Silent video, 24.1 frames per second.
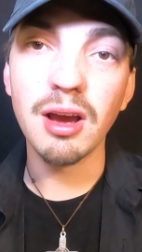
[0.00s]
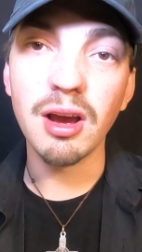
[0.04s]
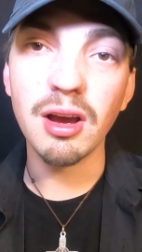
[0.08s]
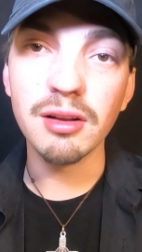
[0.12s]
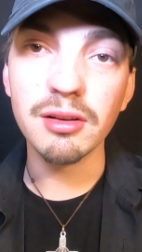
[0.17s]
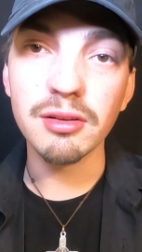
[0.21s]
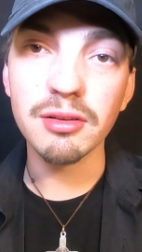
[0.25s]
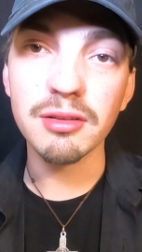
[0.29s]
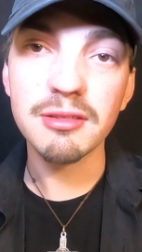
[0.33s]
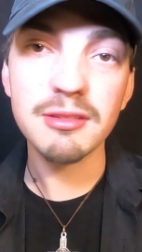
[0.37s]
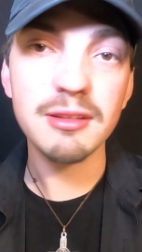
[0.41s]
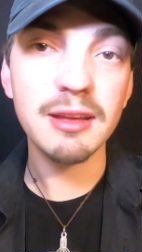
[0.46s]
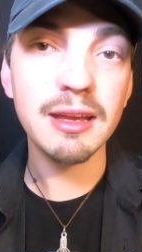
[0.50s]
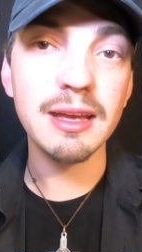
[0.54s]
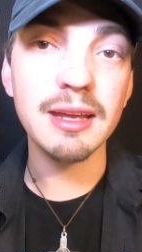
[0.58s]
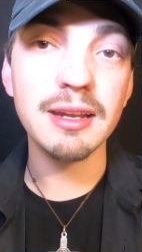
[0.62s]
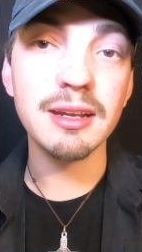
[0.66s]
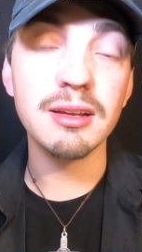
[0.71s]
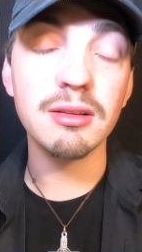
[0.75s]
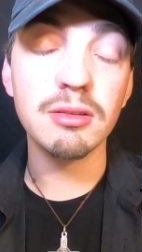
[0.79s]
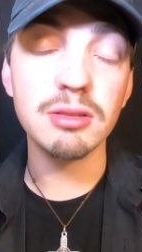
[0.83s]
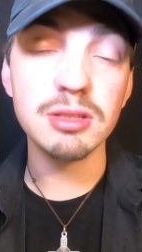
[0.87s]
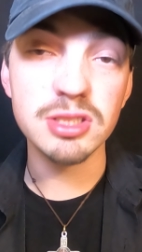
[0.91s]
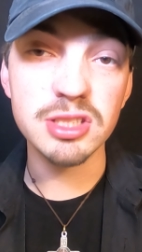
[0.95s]

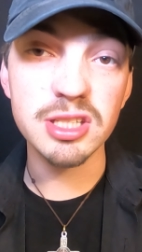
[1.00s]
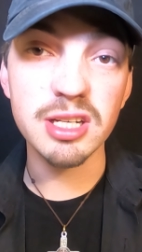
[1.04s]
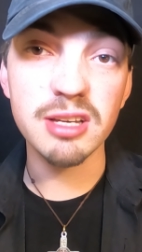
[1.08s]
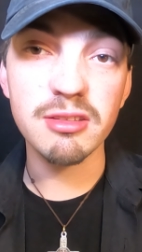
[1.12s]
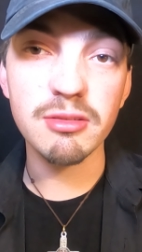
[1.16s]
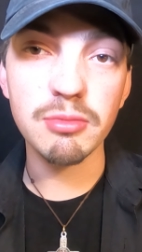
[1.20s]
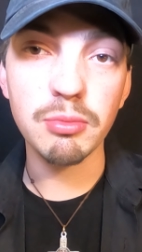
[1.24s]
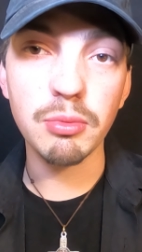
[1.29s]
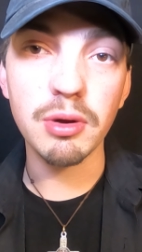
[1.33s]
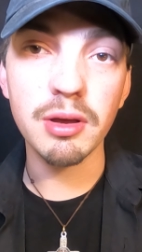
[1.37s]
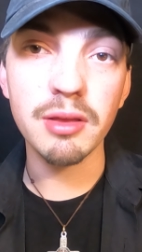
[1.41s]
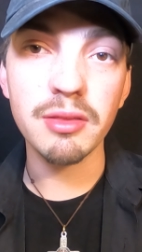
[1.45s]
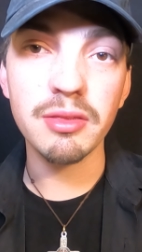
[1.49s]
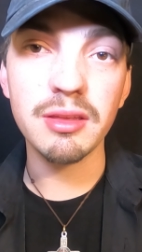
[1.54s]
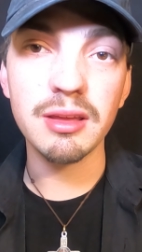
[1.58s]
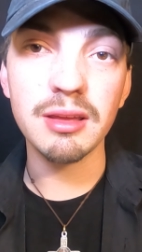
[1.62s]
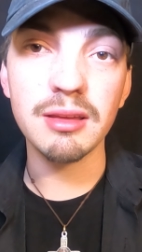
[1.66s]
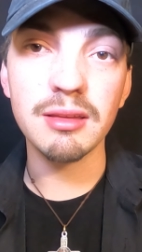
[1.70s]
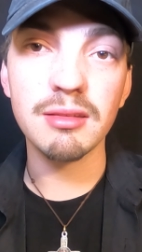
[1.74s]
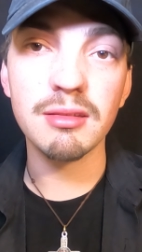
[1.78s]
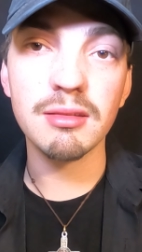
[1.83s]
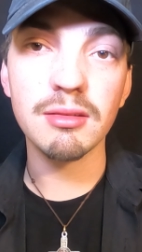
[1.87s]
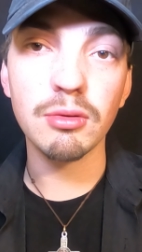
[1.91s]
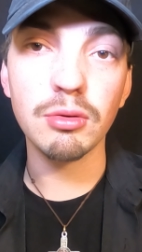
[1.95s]
understand just what
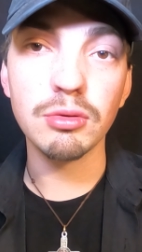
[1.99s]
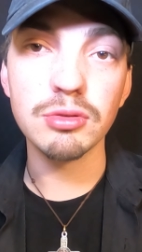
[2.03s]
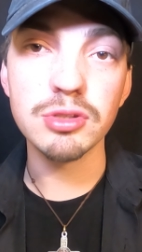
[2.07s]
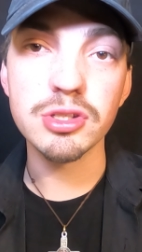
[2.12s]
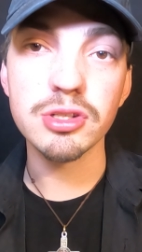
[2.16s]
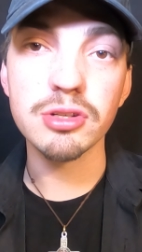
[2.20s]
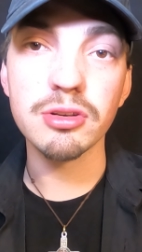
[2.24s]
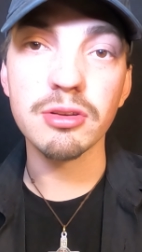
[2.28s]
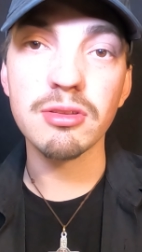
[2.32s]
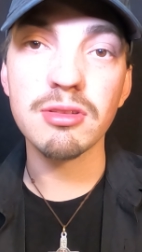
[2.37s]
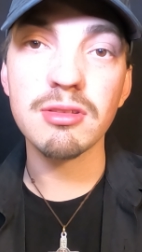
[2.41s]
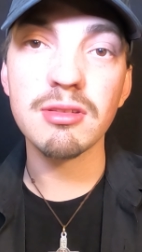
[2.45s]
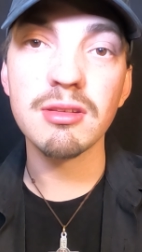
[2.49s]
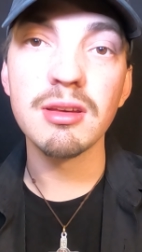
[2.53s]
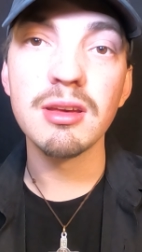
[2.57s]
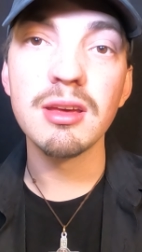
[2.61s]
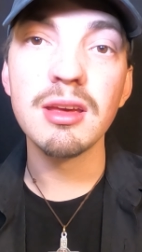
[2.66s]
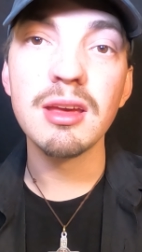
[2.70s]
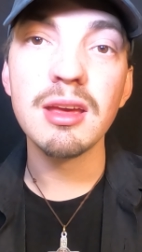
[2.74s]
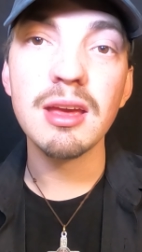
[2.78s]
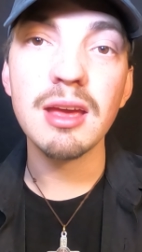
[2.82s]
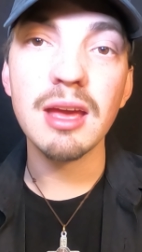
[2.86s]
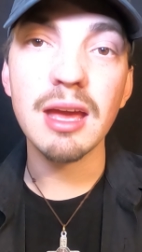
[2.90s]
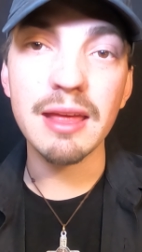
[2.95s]
these soldiers
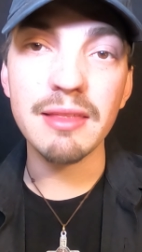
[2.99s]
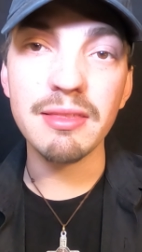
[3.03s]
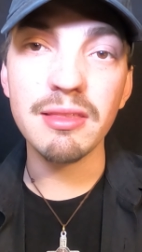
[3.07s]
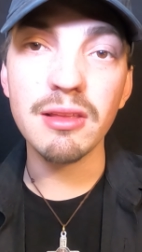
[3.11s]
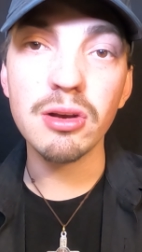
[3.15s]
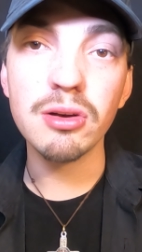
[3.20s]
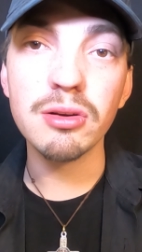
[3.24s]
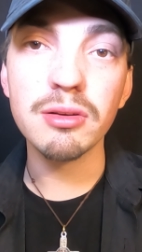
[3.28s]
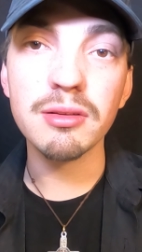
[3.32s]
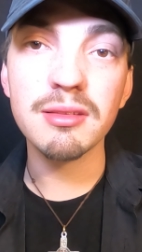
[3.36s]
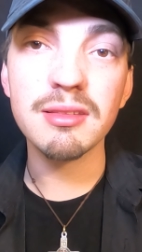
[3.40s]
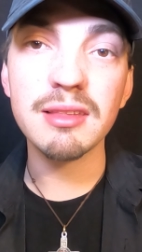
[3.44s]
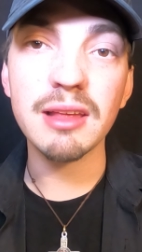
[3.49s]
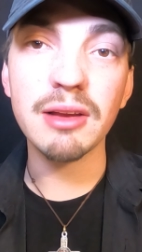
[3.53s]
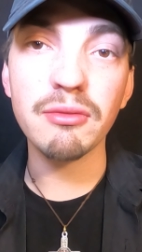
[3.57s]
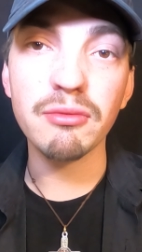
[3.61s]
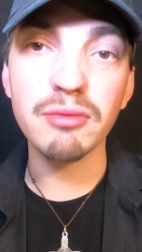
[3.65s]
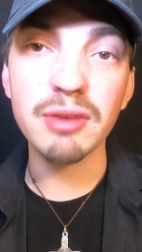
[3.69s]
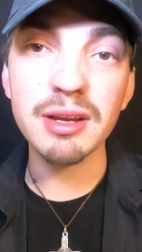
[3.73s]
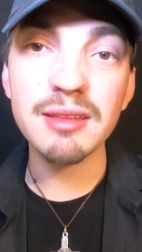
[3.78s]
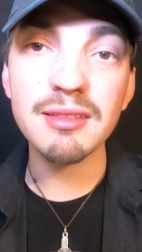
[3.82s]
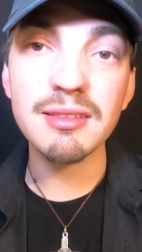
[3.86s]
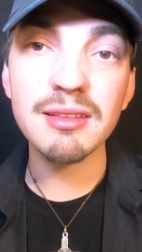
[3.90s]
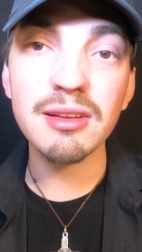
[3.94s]
and those that
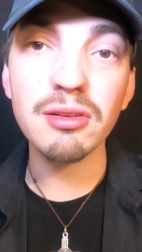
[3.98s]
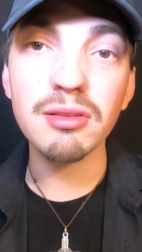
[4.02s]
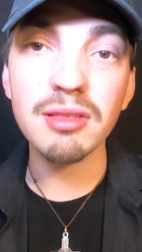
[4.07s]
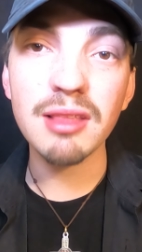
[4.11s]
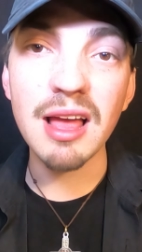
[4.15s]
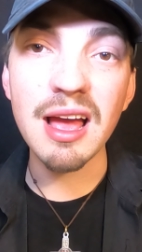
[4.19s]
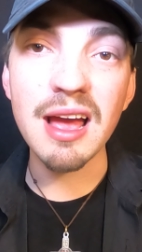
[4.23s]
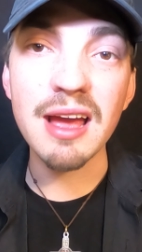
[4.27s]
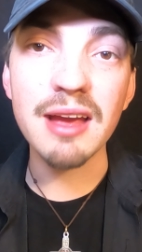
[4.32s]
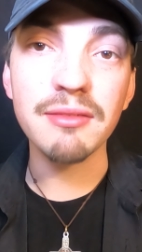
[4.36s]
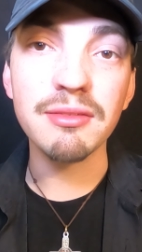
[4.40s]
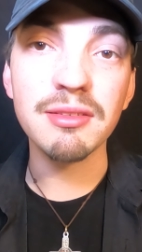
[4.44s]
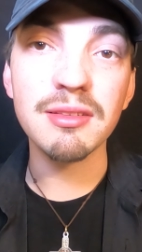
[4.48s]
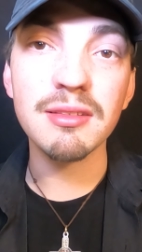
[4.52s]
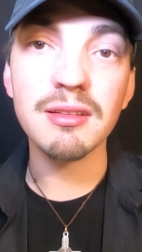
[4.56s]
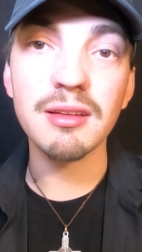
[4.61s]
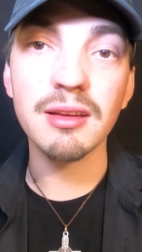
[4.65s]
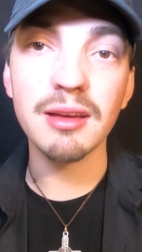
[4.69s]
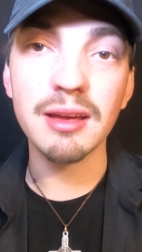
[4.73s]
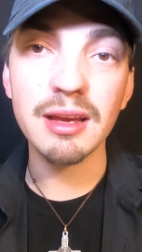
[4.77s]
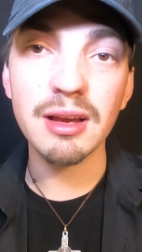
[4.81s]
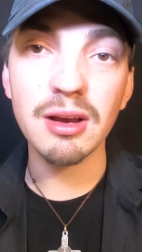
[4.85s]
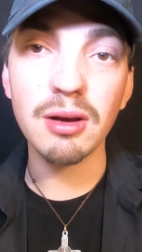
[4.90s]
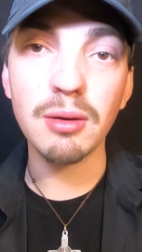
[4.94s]
risked their lives
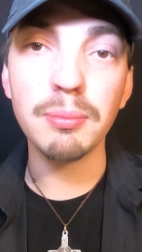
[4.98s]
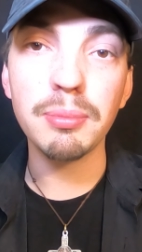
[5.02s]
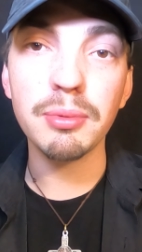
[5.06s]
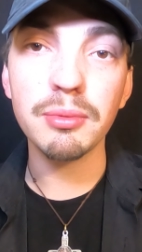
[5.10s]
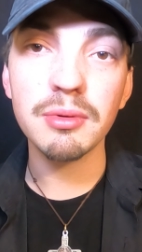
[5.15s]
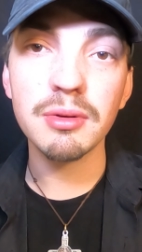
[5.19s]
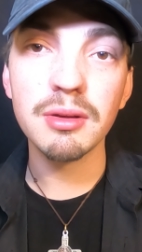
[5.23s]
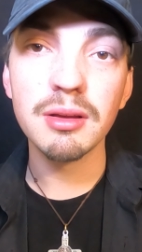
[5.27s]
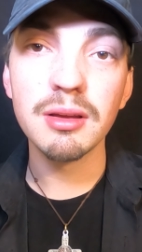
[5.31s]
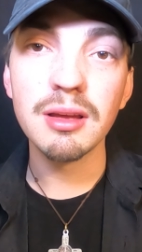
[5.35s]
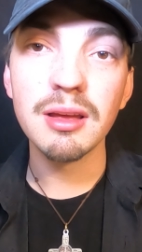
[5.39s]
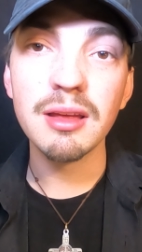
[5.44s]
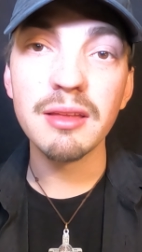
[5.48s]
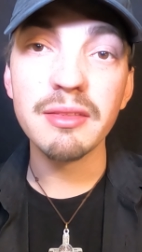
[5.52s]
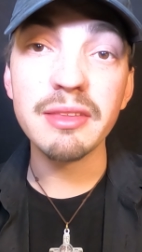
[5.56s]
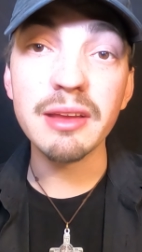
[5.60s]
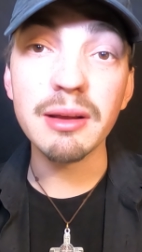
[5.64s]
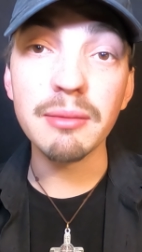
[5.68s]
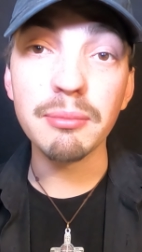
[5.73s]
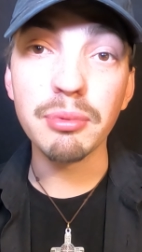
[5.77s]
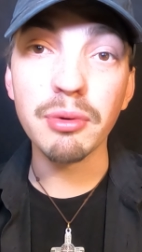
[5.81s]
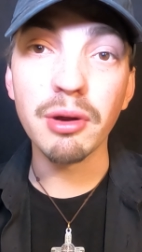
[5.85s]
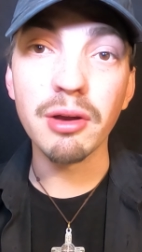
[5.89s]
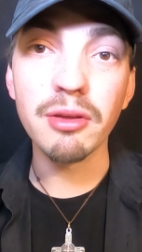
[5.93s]
to help
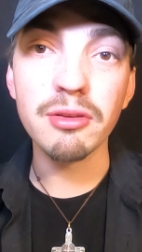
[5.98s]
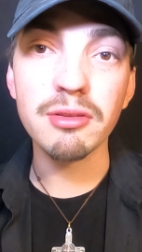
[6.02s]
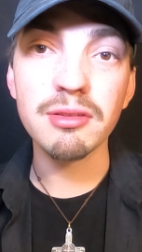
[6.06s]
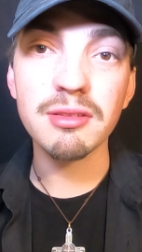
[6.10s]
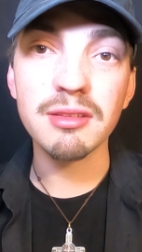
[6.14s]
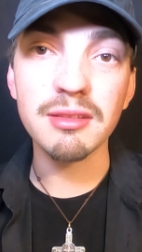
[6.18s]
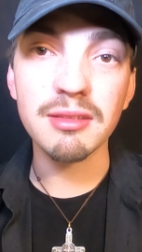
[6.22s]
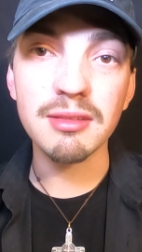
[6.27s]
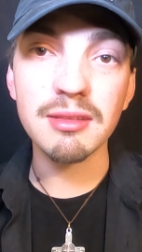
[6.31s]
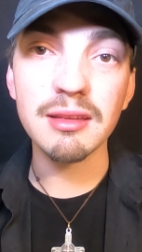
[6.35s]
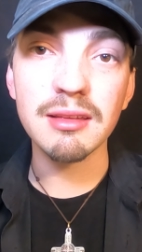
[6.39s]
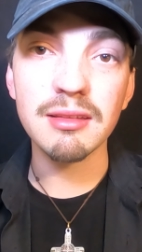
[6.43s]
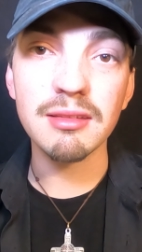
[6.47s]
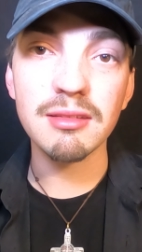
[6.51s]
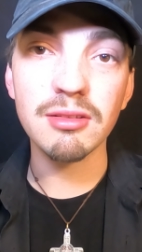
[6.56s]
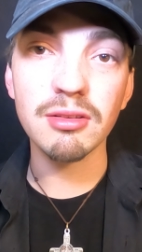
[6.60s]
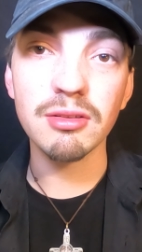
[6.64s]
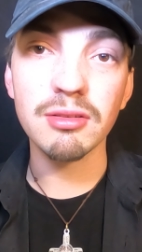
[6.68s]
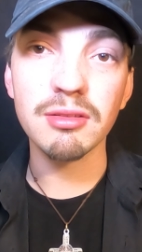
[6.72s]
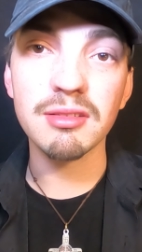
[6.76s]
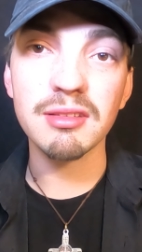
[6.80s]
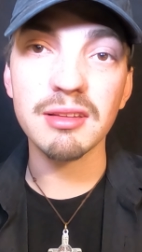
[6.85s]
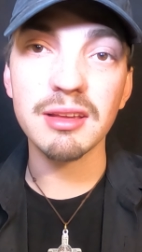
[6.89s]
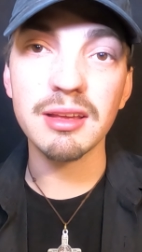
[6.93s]
their brothers and
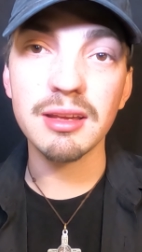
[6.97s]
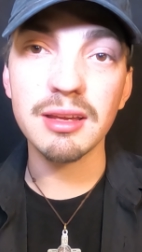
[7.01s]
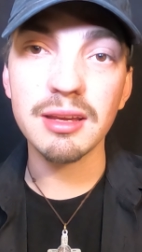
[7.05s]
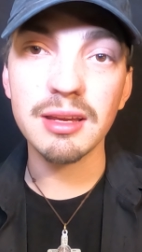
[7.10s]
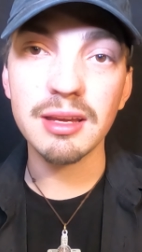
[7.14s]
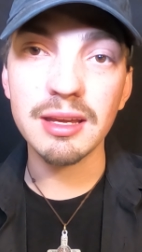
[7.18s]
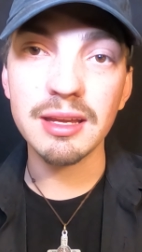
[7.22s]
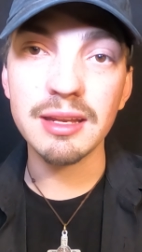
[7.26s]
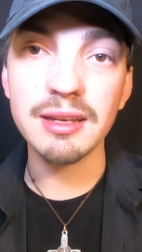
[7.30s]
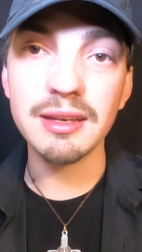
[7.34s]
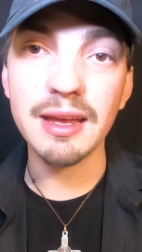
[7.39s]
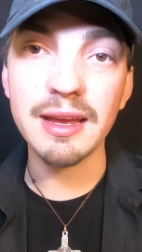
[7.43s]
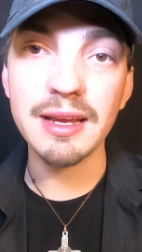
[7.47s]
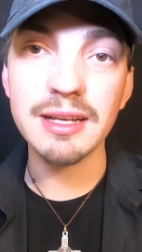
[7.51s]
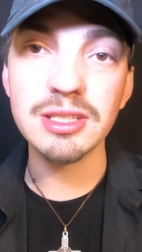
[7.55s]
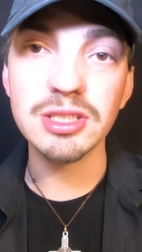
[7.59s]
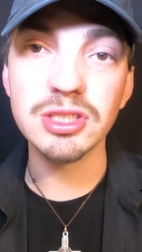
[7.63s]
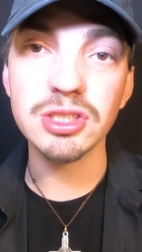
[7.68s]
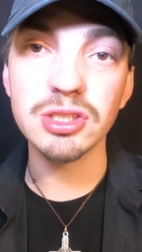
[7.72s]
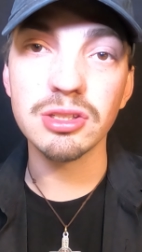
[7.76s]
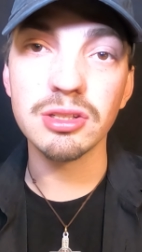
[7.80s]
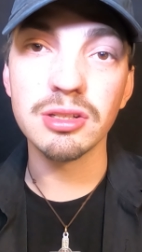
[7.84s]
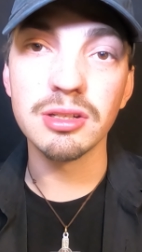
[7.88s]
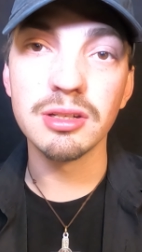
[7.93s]
sisters in
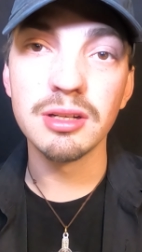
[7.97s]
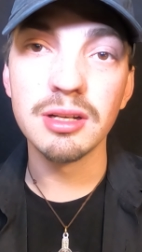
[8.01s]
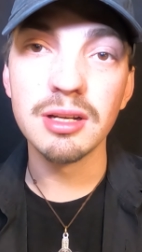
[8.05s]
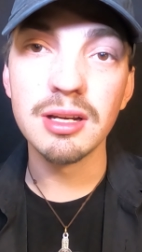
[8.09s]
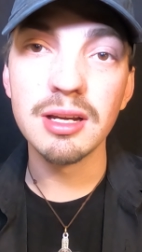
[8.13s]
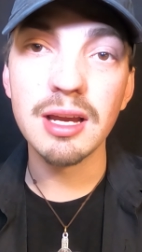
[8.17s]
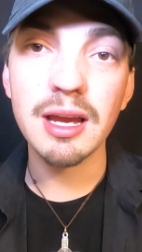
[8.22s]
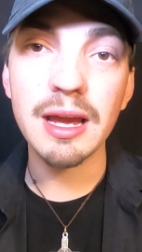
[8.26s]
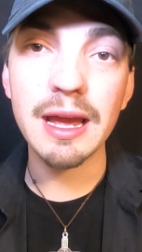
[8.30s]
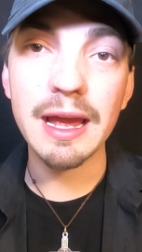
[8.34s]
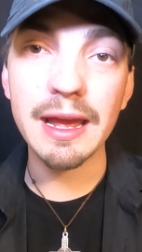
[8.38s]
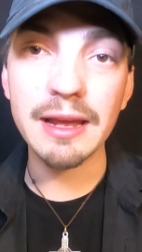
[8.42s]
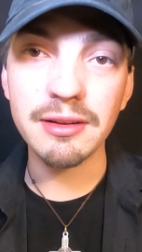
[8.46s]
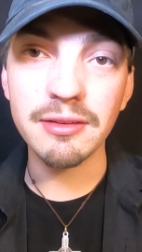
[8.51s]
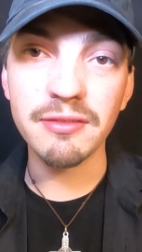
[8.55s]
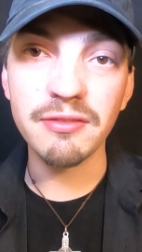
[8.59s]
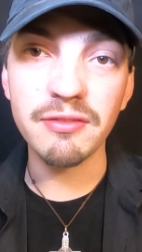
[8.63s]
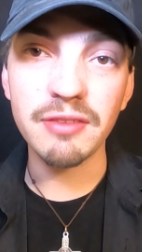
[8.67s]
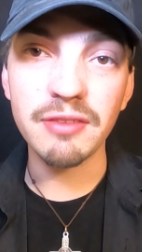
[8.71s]
danger had to